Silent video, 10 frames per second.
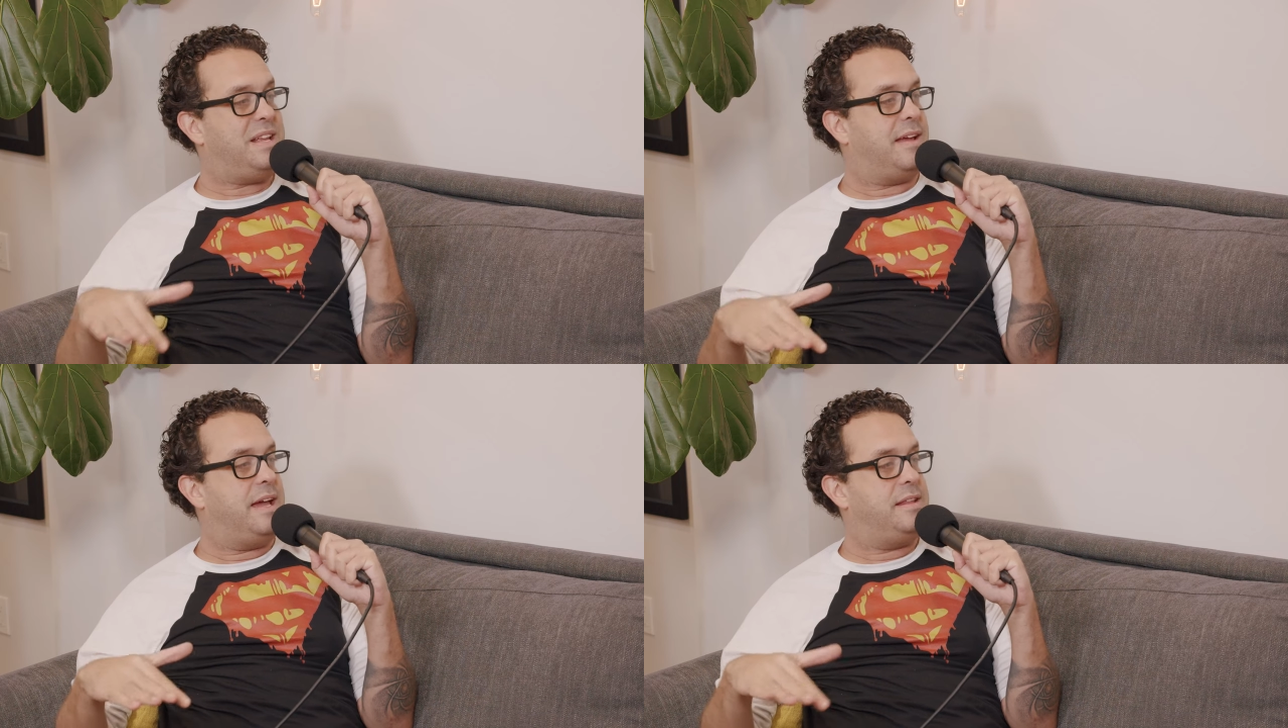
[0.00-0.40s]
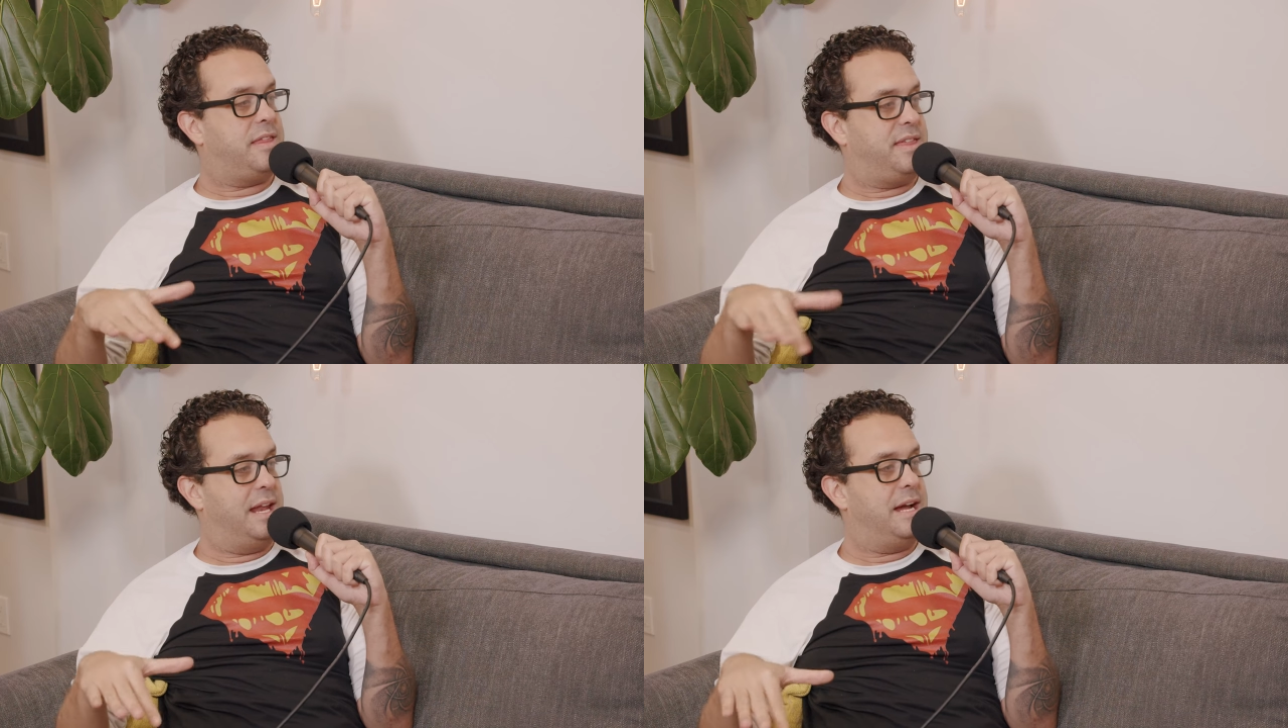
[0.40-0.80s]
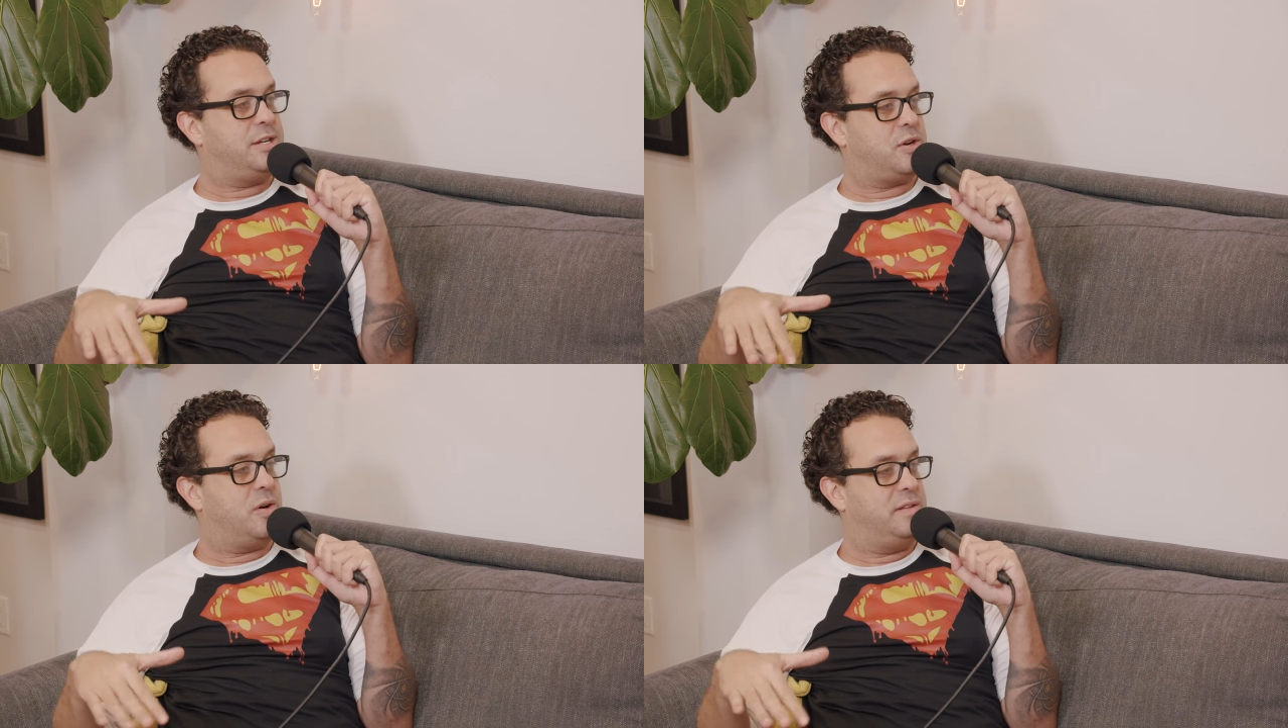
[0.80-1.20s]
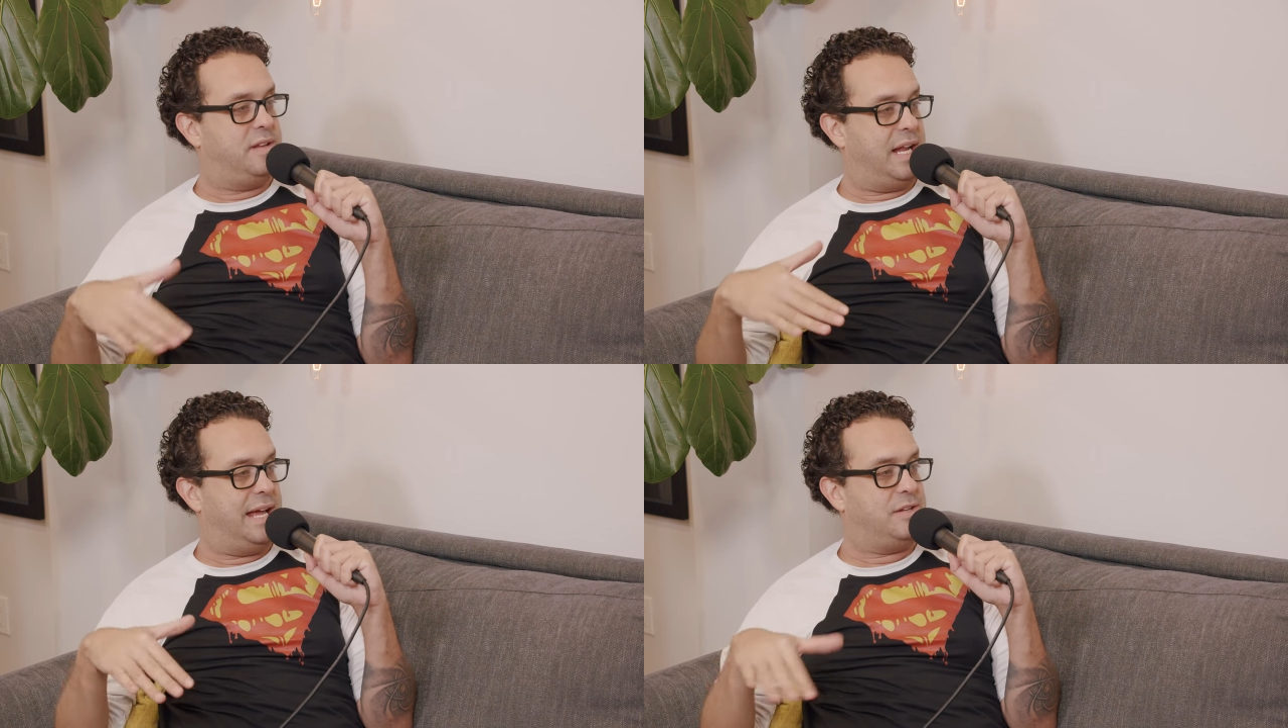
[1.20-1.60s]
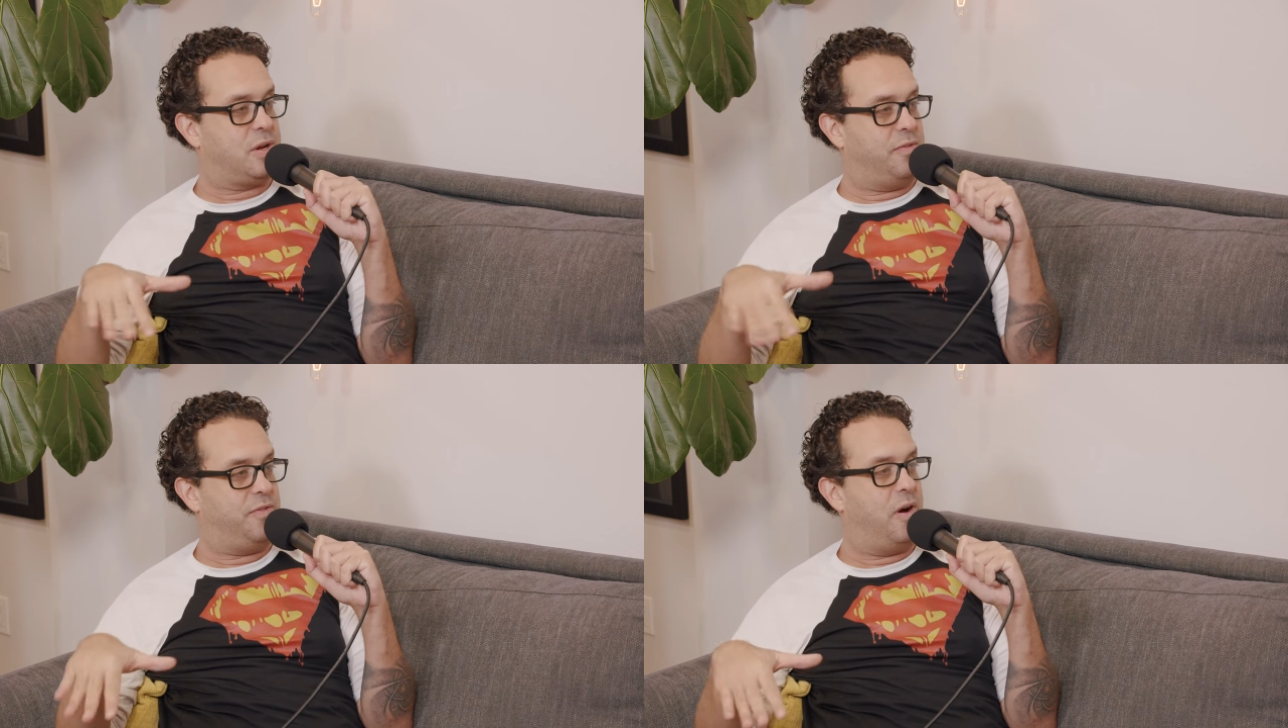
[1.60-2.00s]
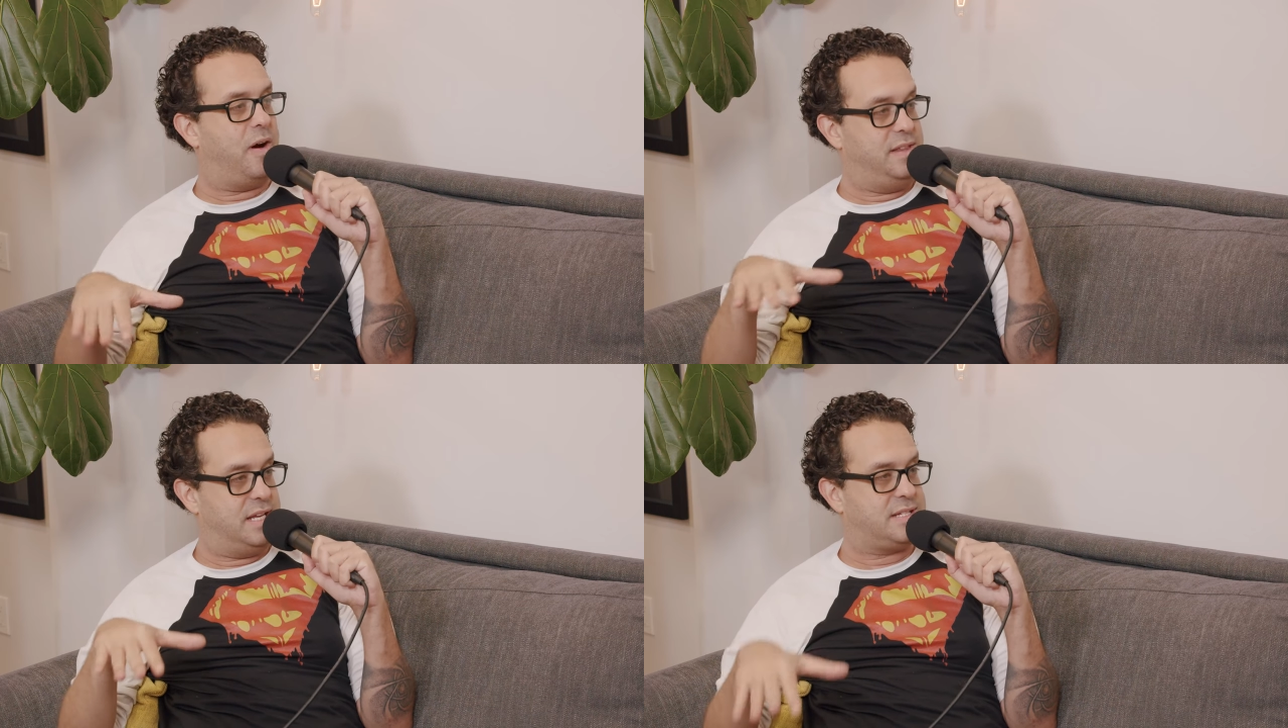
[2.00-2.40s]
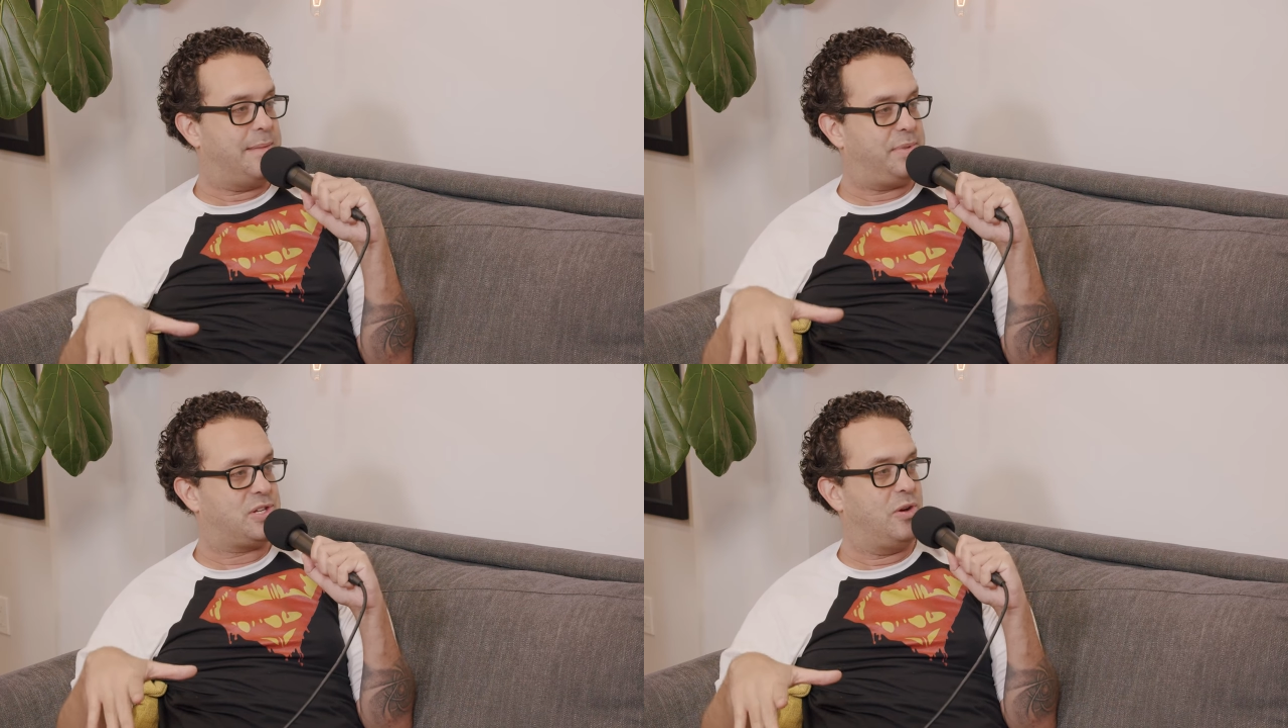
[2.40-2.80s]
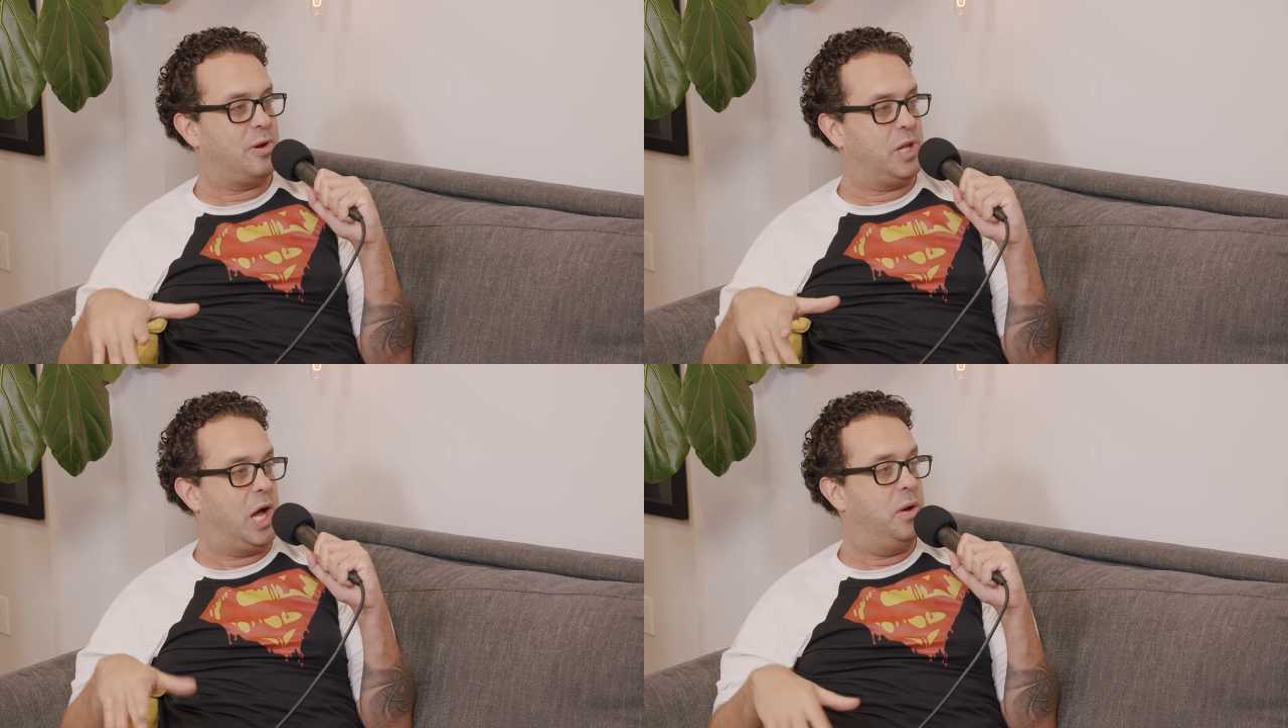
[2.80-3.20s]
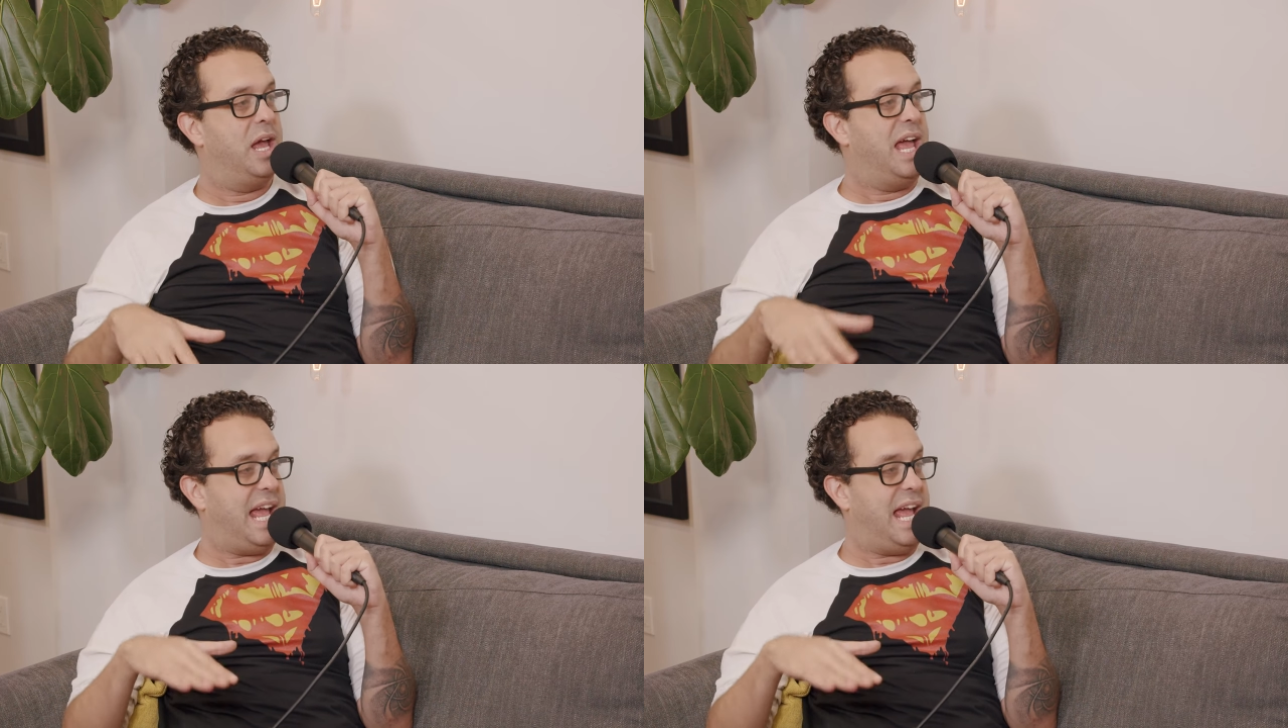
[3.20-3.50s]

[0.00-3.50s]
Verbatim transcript: me tell you the thin ice you're on today so far in this episode alone.